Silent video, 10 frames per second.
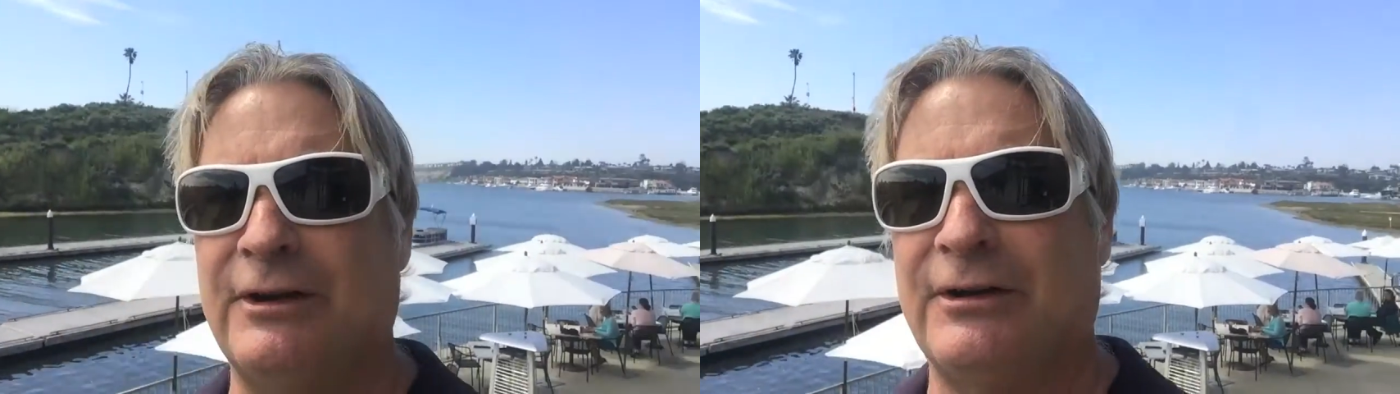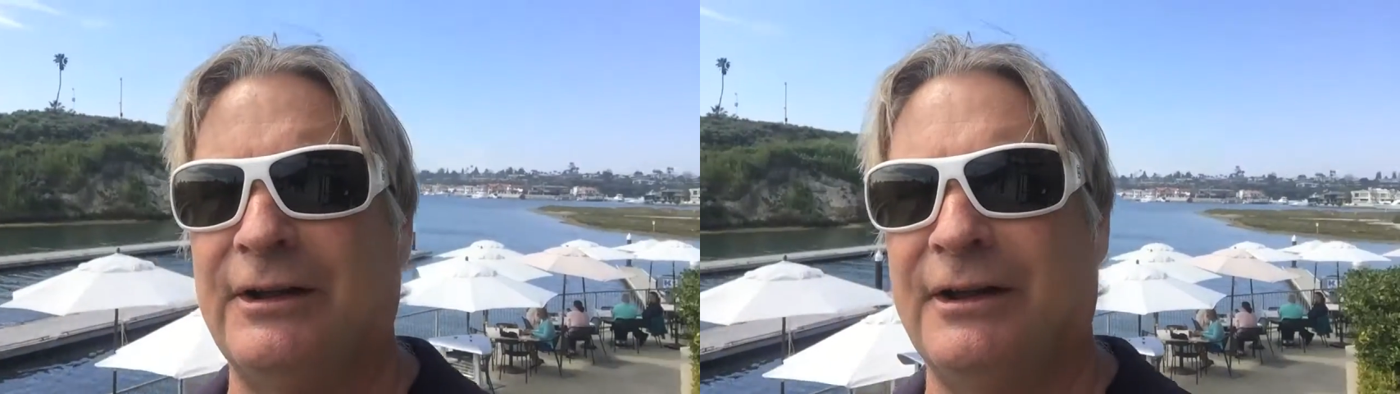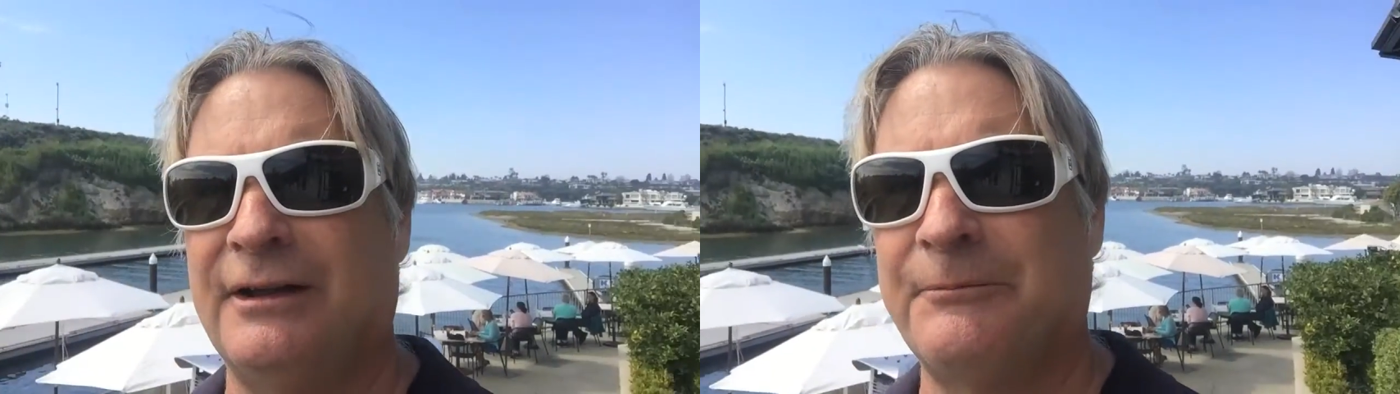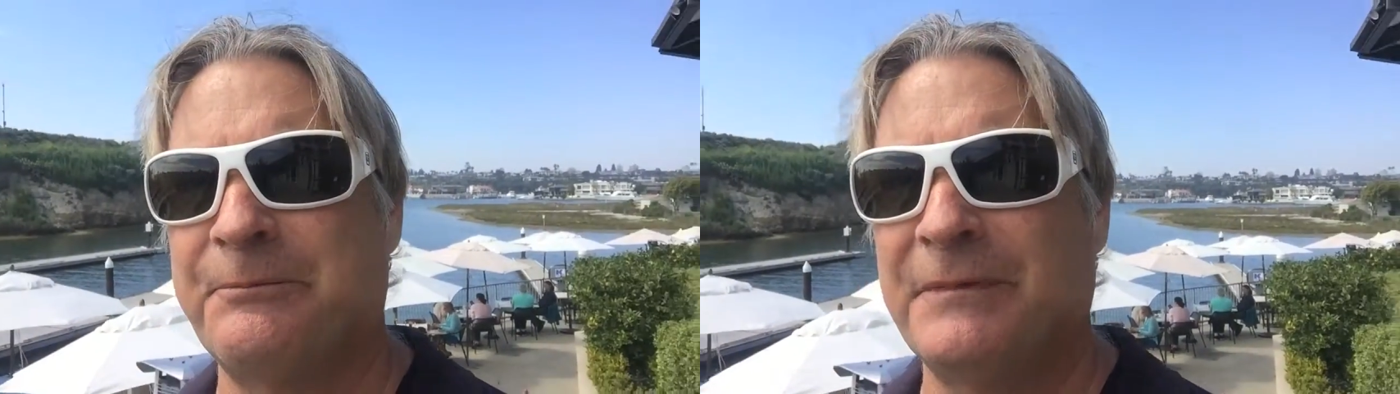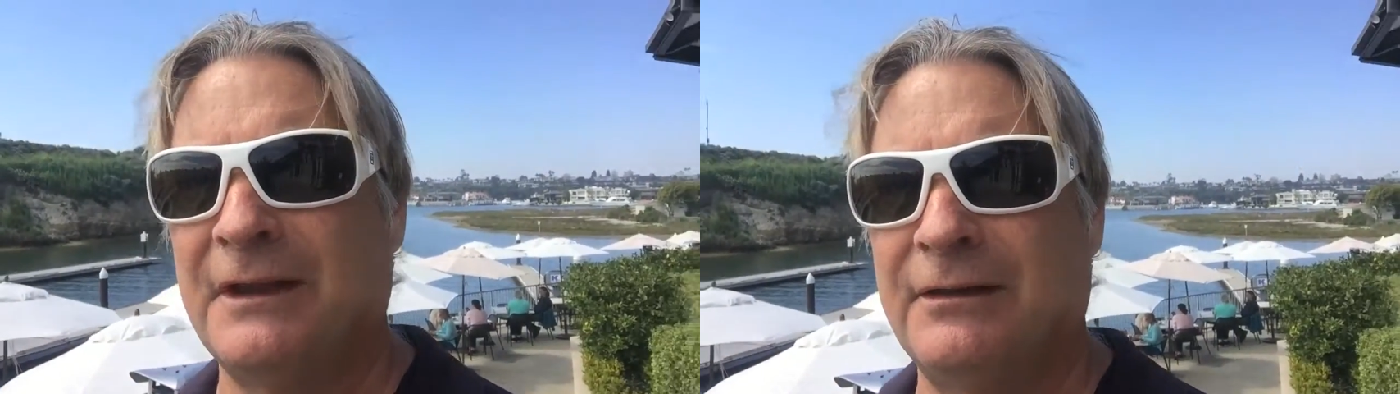area.
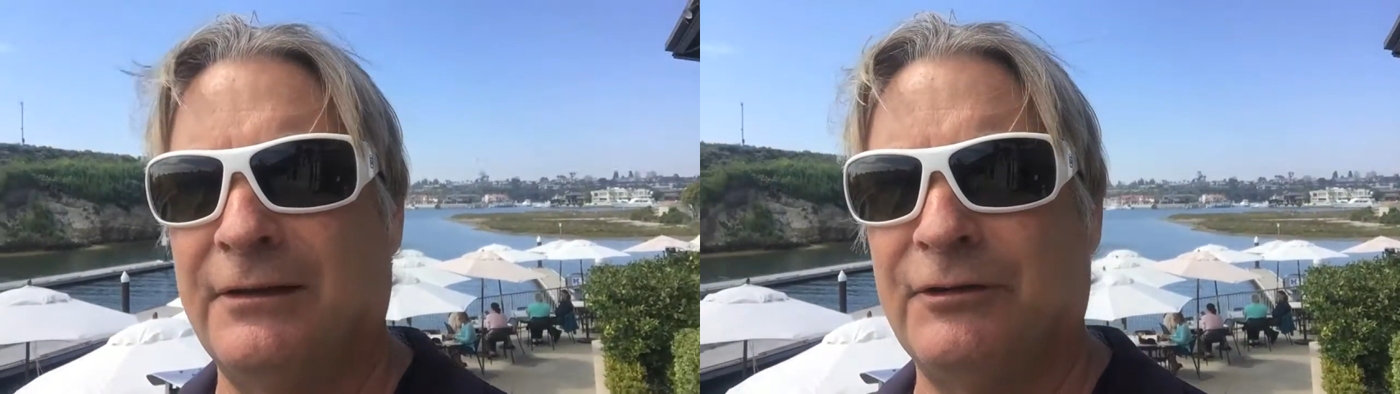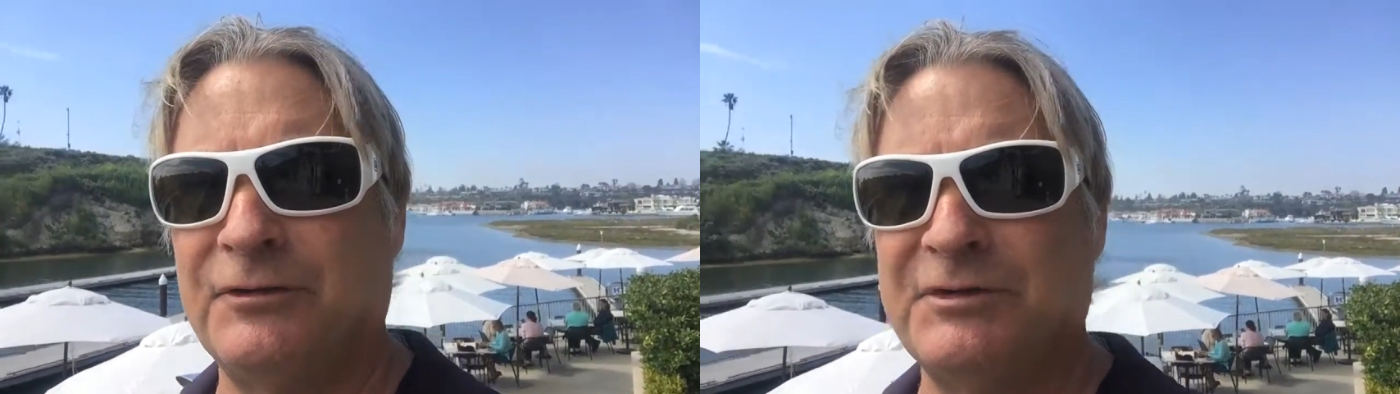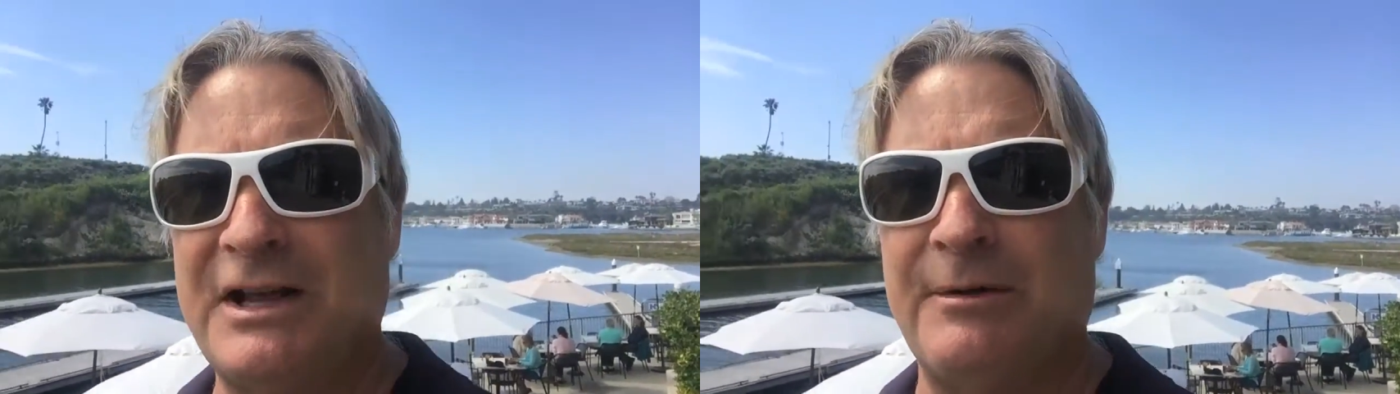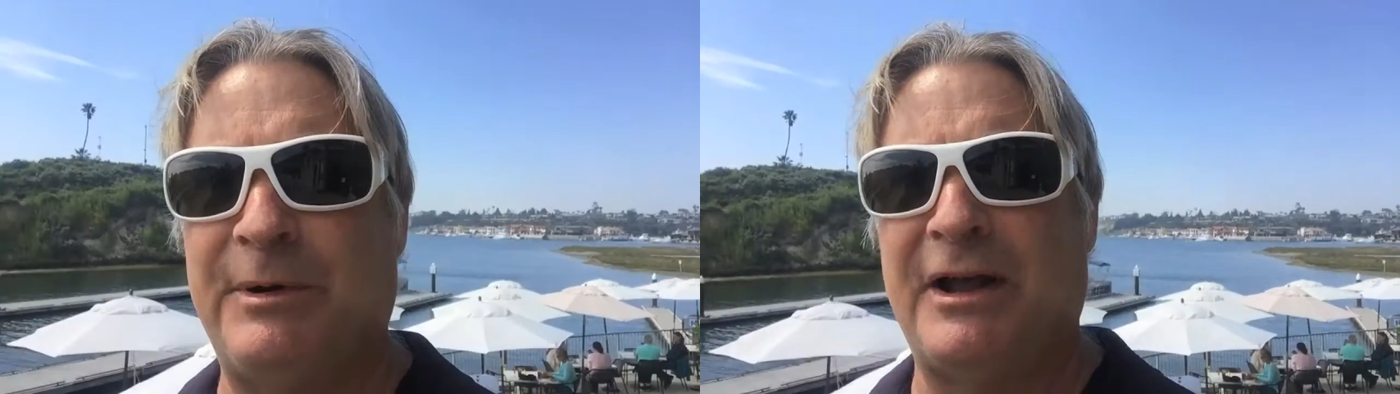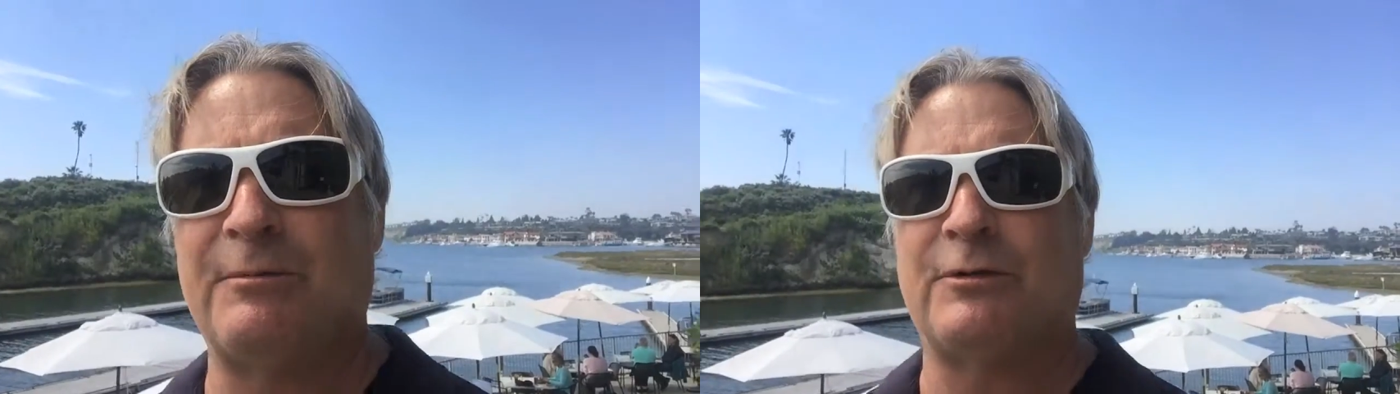There's some stand-up
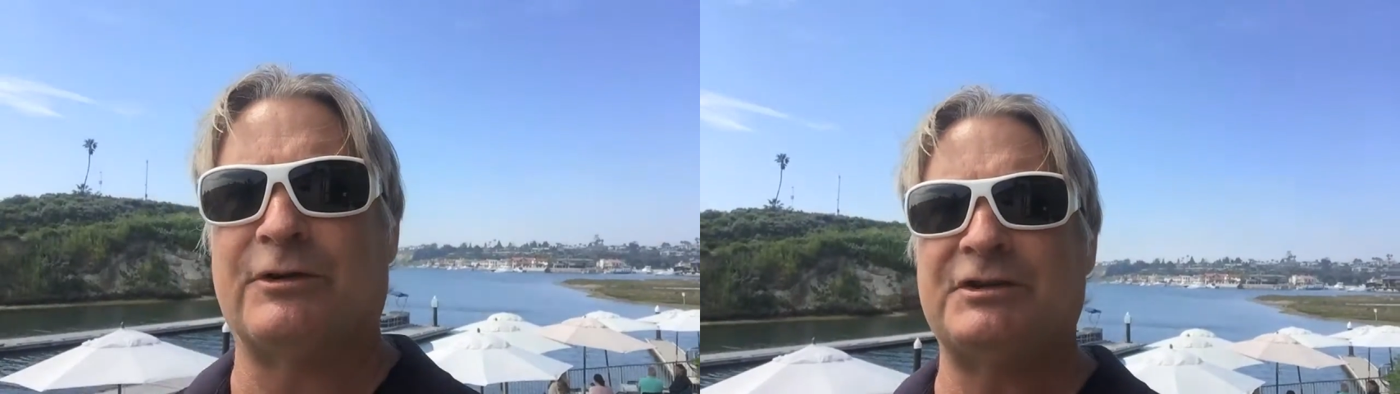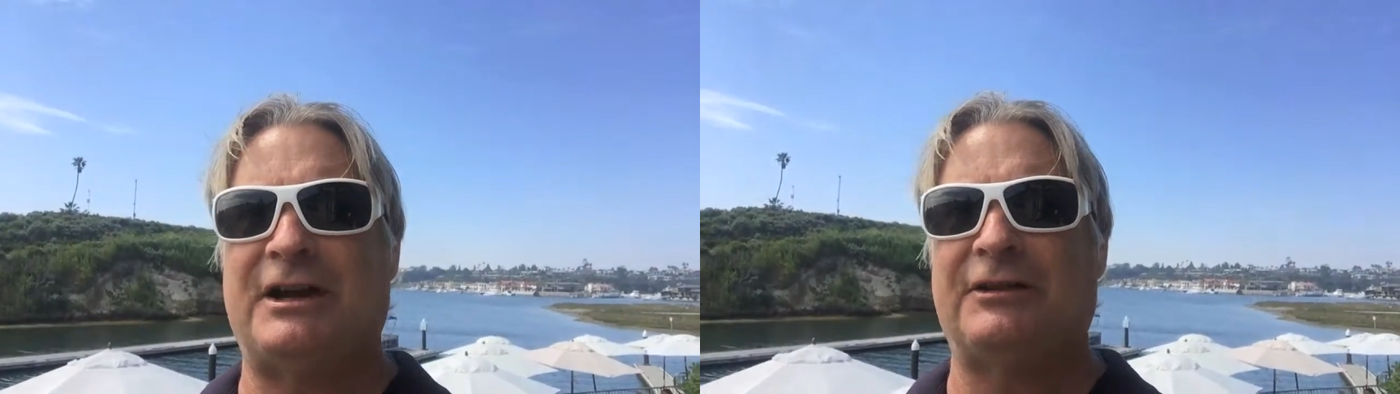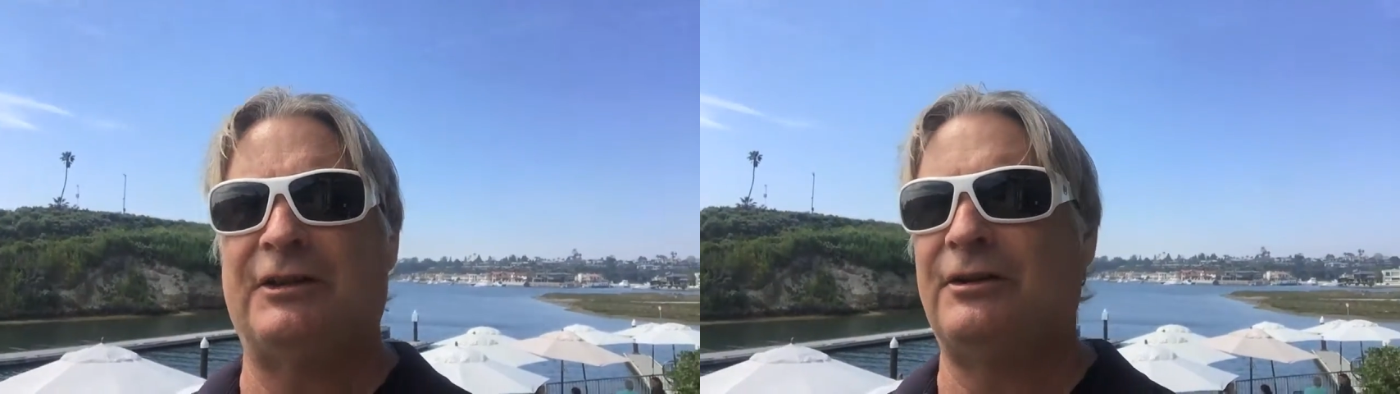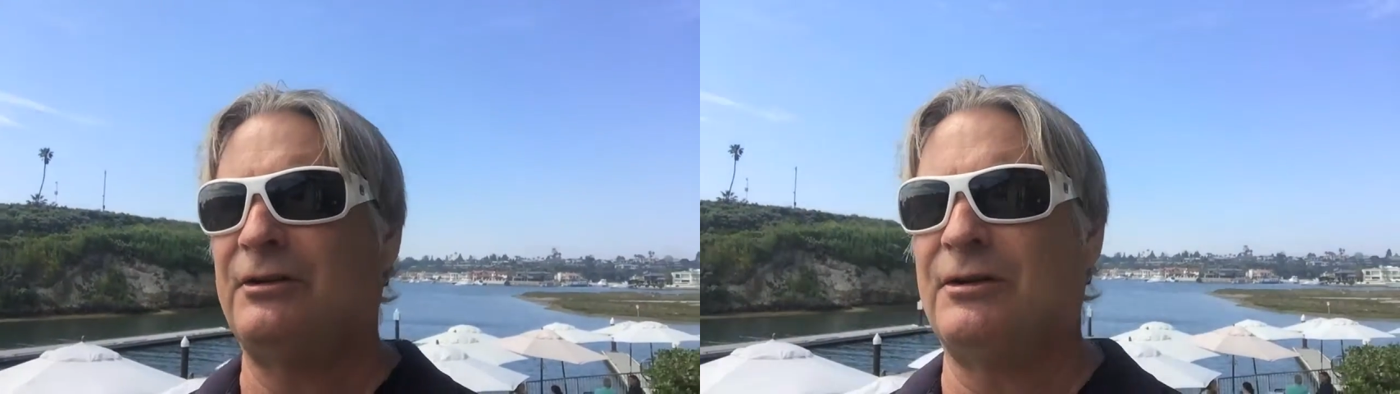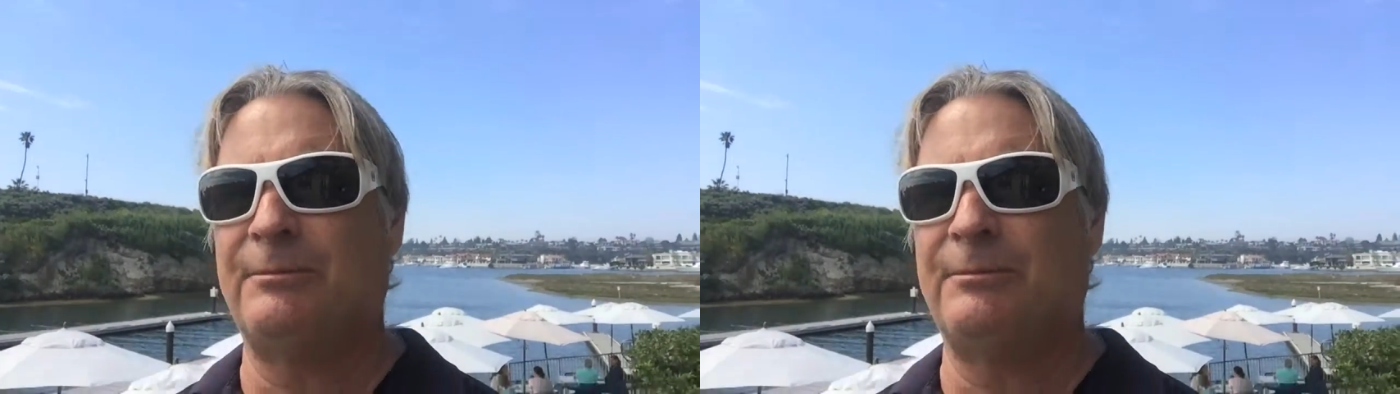paddleboarders out there.